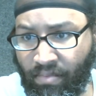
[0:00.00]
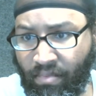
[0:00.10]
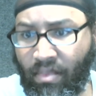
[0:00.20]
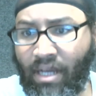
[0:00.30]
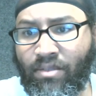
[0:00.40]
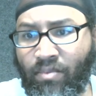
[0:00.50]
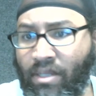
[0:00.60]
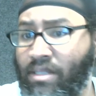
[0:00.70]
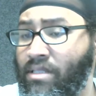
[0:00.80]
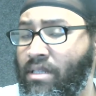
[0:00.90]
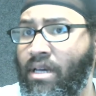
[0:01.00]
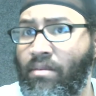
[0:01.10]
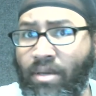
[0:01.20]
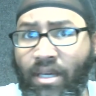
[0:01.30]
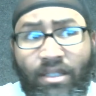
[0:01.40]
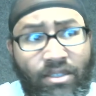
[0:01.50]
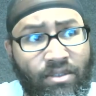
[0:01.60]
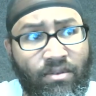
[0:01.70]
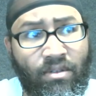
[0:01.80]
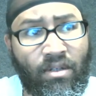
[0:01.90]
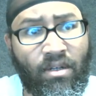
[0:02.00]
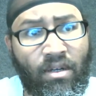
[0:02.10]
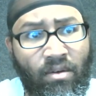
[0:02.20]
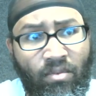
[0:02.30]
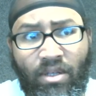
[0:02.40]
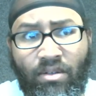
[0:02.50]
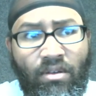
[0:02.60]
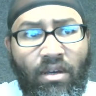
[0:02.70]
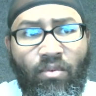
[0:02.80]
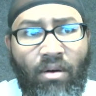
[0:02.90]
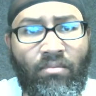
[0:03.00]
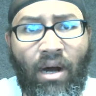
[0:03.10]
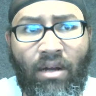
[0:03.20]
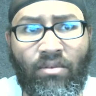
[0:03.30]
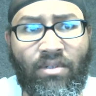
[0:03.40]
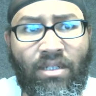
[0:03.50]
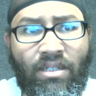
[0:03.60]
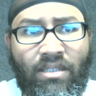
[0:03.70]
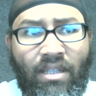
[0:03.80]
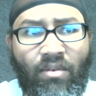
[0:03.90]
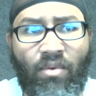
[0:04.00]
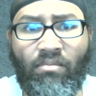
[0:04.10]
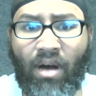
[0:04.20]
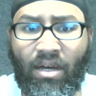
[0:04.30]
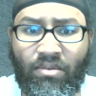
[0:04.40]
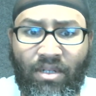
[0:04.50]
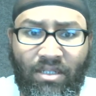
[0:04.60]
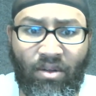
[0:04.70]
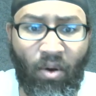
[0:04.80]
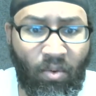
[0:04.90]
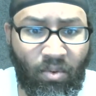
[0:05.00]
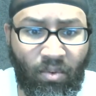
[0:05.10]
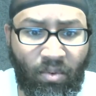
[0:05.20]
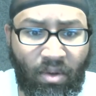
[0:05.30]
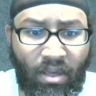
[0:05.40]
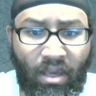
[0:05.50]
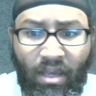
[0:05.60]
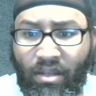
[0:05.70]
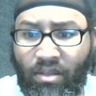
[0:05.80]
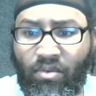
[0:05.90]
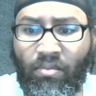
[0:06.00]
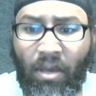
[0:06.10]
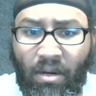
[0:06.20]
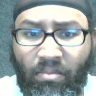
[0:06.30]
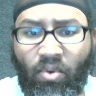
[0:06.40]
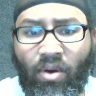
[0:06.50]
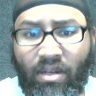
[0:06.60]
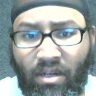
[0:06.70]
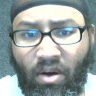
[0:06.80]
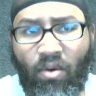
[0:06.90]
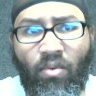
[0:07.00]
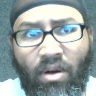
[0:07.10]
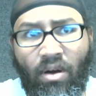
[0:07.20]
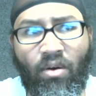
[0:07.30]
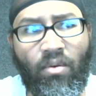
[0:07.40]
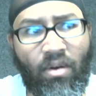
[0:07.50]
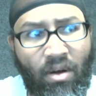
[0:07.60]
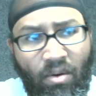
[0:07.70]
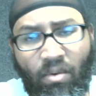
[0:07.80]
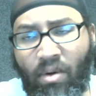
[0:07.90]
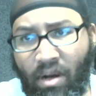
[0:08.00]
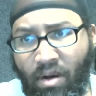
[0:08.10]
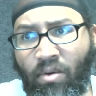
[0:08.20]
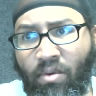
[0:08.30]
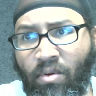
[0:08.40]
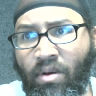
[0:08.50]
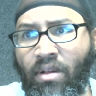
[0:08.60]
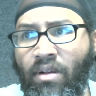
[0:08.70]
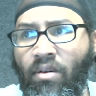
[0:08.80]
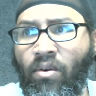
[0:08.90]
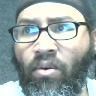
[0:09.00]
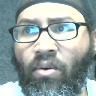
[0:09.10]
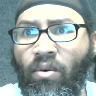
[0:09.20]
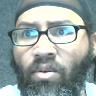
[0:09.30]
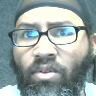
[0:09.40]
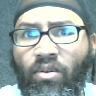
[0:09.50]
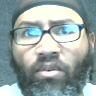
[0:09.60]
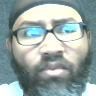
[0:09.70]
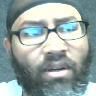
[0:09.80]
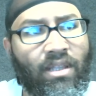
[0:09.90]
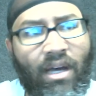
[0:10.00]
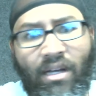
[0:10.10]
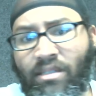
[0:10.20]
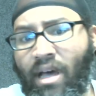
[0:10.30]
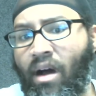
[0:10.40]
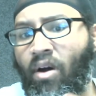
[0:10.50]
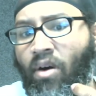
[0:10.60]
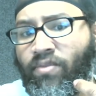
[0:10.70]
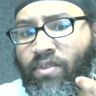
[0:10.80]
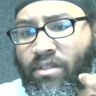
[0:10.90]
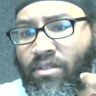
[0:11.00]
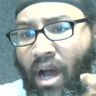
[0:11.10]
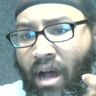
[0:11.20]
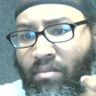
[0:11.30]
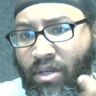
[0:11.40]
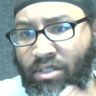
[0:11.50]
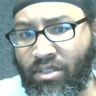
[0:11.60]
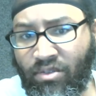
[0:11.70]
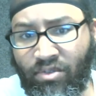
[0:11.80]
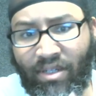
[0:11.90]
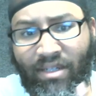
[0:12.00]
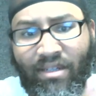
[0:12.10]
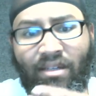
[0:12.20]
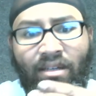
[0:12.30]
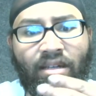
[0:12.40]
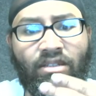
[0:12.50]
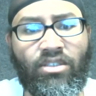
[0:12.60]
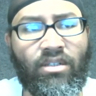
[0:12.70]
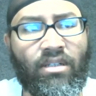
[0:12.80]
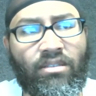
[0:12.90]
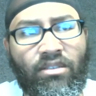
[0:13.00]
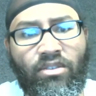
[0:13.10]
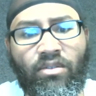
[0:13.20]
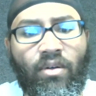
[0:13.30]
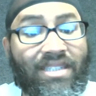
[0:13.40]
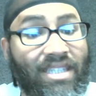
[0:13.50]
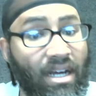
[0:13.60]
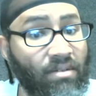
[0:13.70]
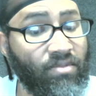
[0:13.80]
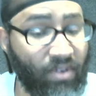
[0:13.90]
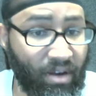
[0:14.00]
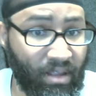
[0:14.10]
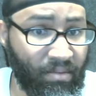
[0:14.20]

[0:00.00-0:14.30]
That's when it could be an issue. When you get one bottle and then it's like one bottle doesn't hold you. And then you make it a point to go and go and go and go. Or you don't realize how much you drink in such a short time frame.